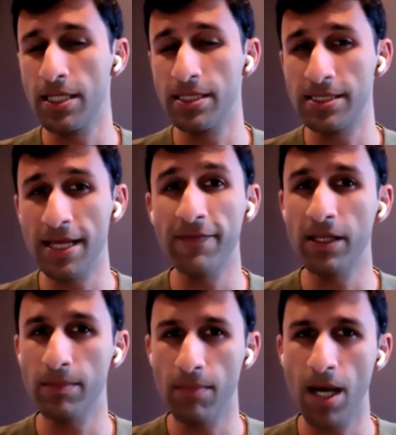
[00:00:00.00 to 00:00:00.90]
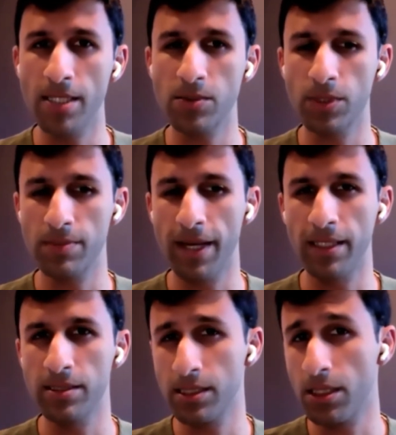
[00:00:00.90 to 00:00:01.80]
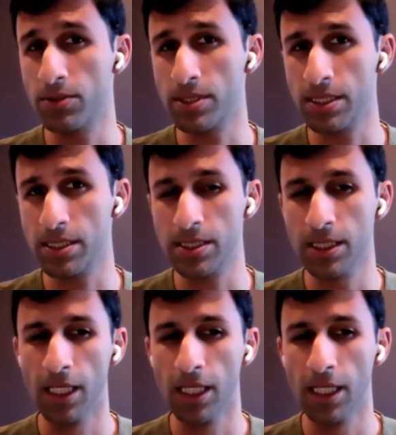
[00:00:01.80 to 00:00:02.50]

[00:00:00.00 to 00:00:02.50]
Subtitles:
definite must with spinal stenosis.